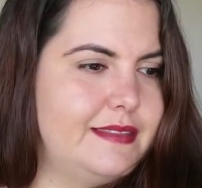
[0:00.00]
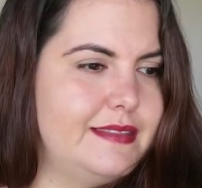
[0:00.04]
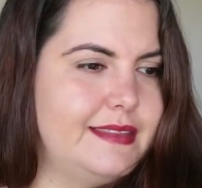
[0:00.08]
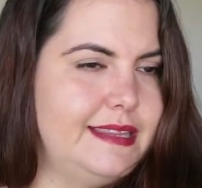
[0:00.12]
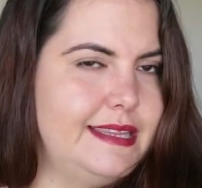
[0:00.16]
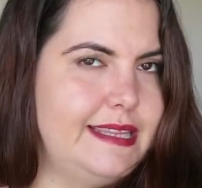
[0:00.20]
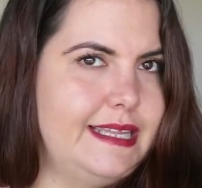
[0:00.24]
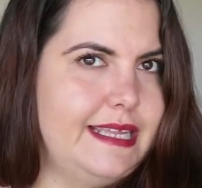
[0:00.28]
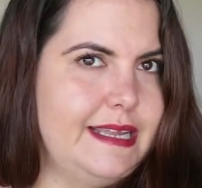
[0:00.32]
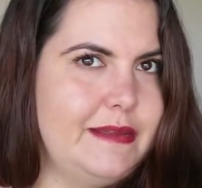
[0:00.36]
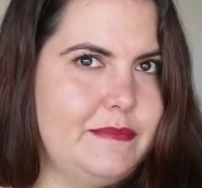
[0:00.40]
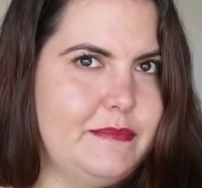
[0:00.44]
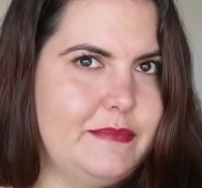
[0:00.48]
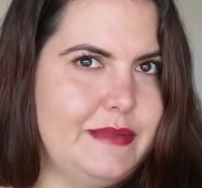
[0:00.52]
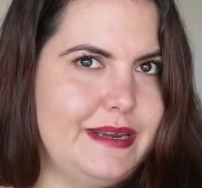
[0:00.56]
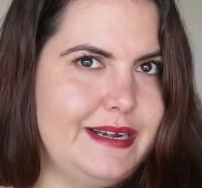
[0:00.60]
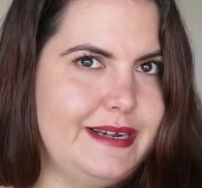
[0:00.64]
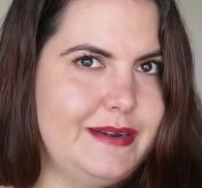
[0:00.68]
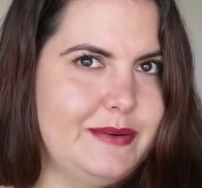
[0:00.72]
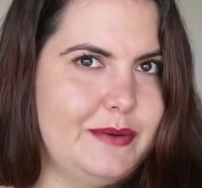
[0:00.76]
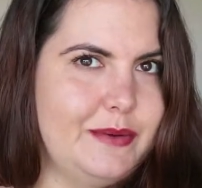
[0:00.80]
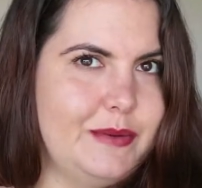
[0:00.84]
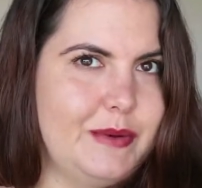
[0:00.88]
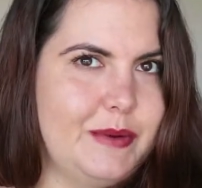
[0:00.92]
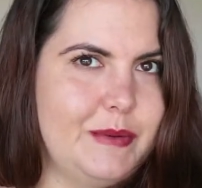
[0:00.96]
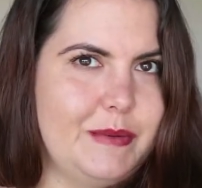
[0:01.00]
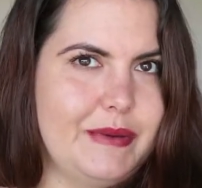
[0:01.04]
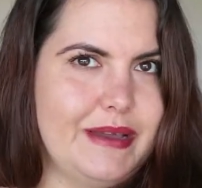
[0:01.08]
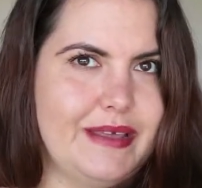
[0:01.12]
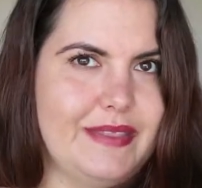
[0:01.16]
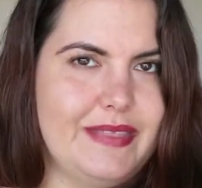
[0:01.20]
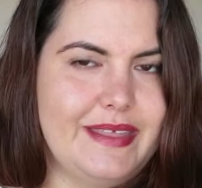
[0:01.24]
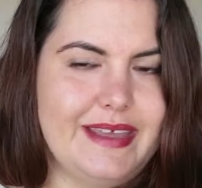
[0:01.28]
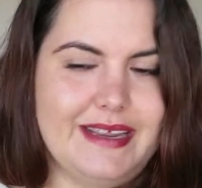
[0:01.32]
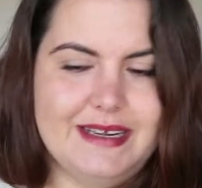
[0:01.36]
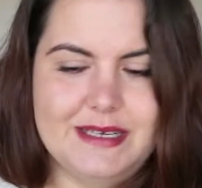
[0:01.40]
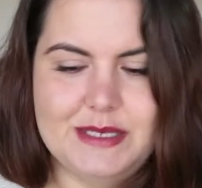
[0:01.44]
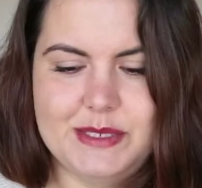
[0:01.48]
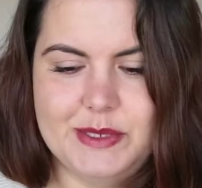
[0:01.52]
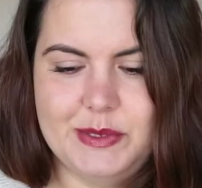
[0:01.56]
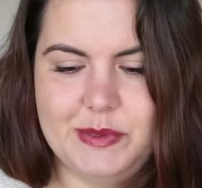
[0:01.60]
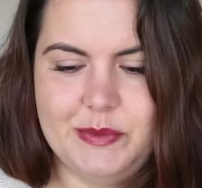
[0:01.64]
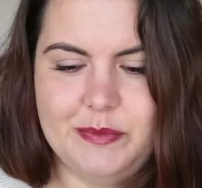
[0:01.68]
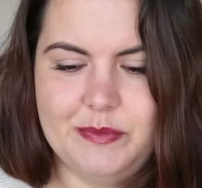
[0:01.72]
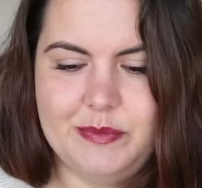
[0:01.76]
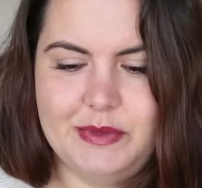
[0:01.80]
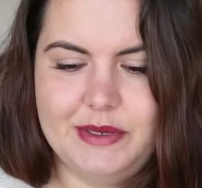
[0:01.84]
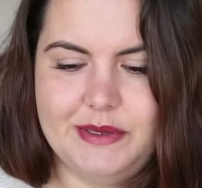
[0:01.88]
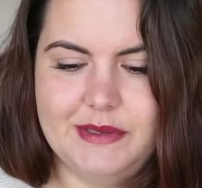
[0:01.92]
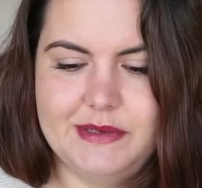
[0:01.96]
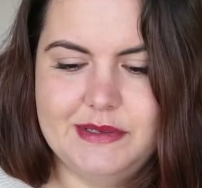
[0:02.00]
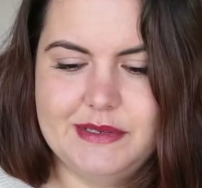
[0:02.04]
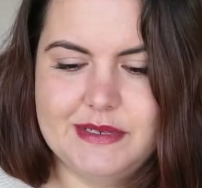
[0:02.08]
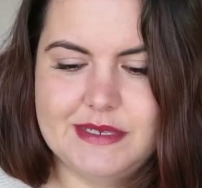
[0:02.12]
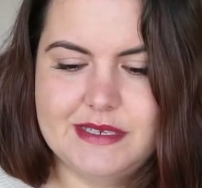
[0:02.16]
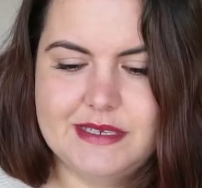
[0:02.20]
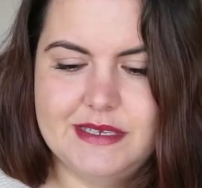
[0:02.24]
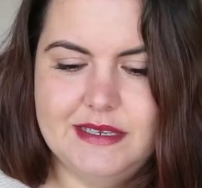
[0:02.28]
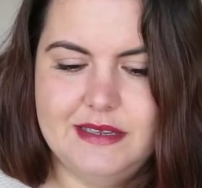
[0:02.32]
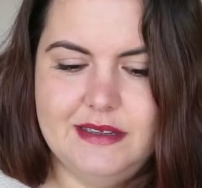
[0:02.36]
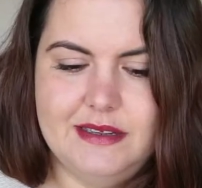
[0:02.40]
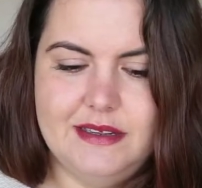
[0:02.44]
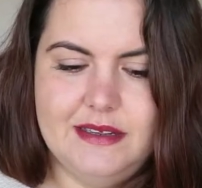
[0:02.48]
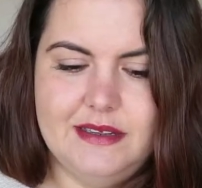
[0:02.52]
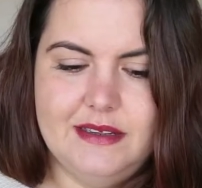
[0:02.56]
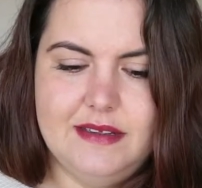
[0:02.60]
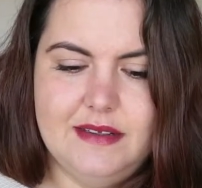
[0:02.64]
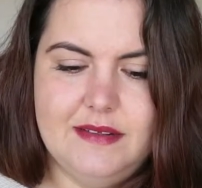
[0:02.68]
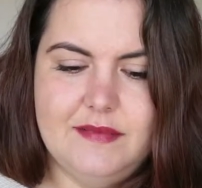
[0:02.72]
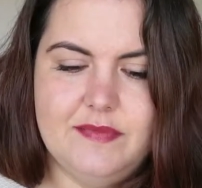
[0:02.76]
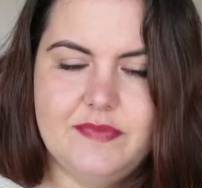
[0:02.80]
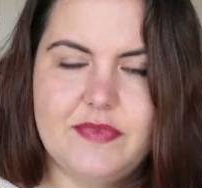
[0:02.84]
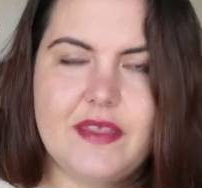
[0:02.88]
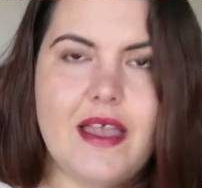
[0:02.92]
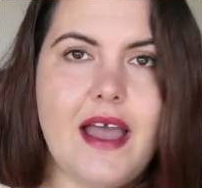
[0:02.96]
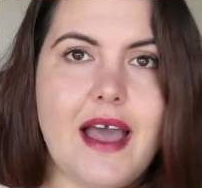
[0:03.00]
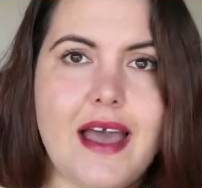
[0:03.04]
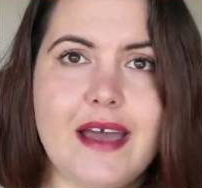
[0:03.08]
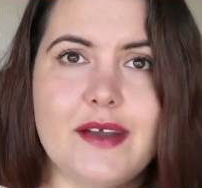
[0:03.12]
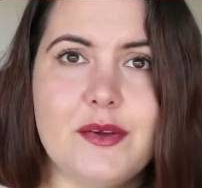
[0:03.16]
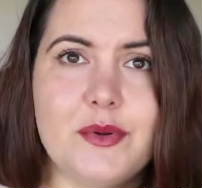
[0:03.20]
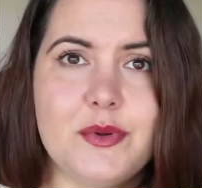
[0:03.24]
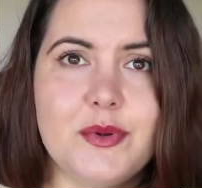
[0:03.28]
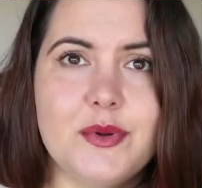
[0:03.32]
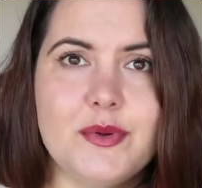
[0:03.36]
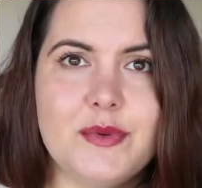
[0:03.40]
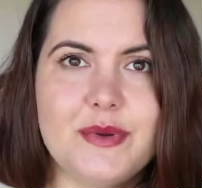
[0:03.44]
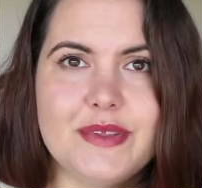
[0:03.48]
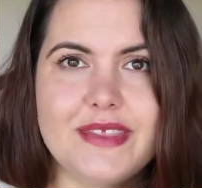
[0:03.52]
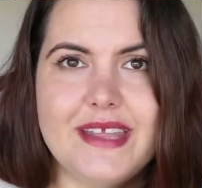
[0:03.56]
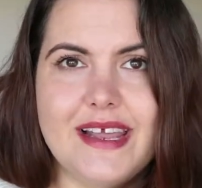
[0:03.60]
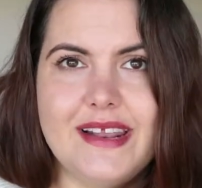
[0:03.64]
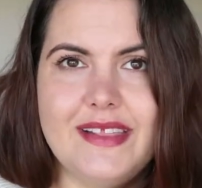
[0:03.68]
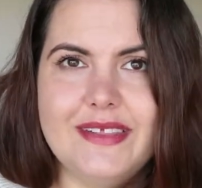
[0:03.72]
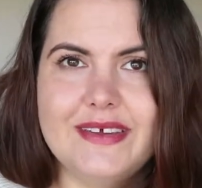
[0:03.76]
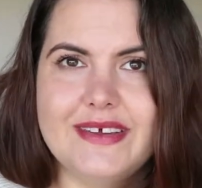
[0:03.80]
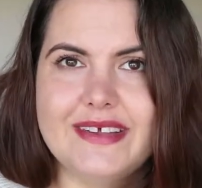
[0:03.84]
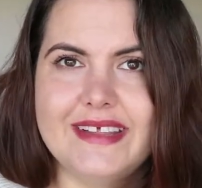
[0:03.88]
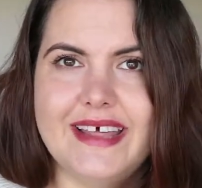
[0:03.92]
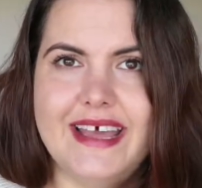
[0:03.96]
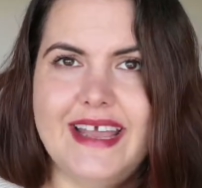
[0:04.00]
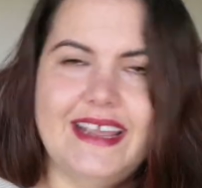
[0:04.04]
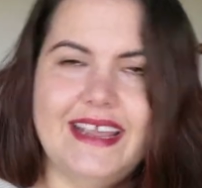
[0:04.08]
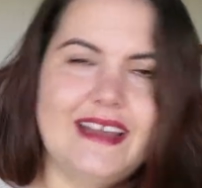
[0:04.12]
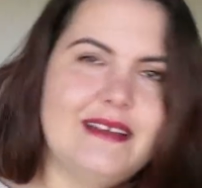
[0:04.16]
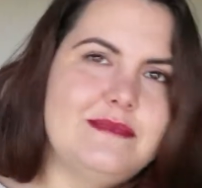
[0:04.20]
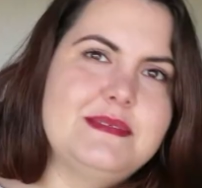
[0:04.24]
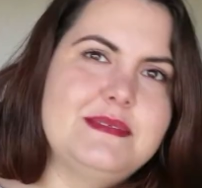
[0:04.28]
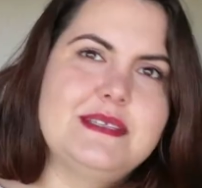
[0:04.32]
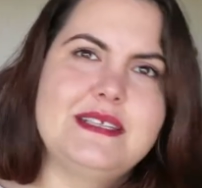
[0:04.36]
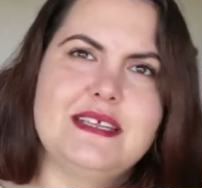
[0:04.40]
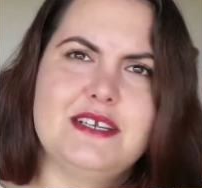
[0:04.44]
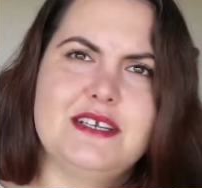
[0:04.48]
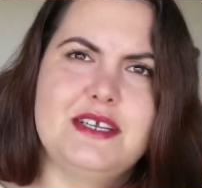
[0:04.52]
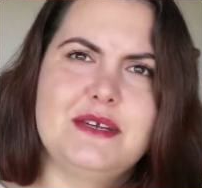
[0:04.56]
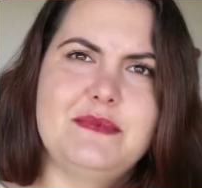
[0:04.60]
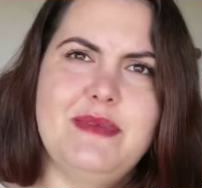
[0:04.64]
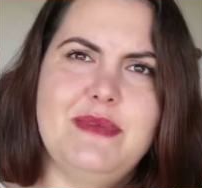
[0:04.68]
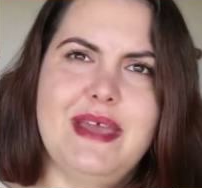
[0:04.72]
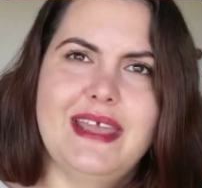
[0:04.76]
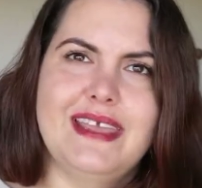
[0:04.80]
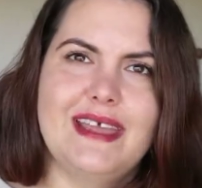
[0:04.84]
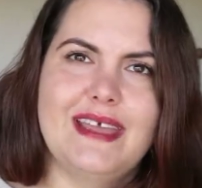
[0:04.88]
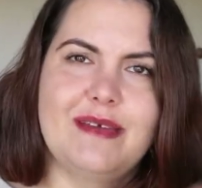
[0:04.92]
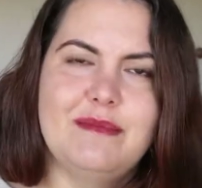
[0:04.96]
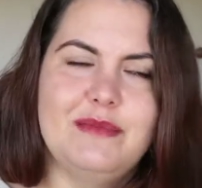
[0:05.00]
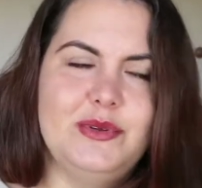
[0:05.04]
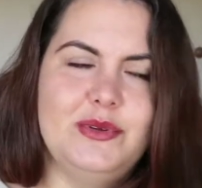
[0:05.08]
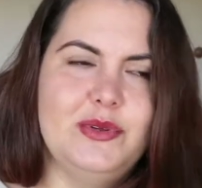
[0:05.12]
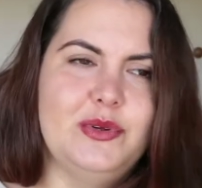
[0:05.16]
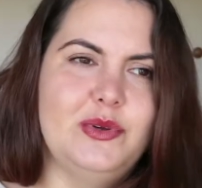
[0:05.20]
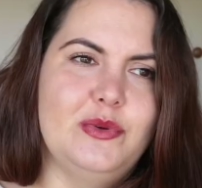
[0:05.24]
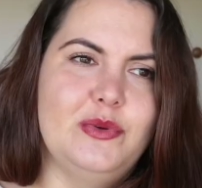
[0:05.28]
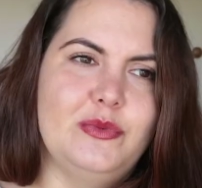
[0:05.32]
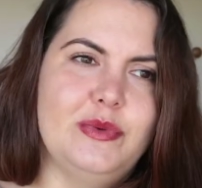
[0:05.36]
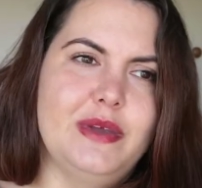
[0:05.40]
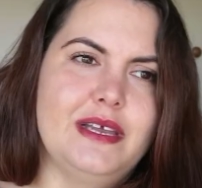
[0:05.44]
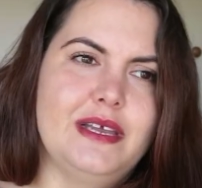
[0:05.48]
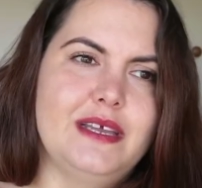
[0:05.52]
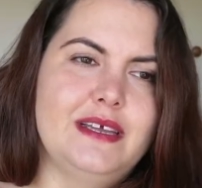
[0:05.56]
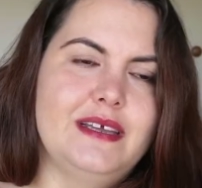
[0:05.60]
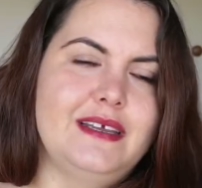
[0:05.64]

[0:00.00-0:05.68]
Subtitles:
let me know about that too, because I don't know what they look like. I'm such a makeup noob.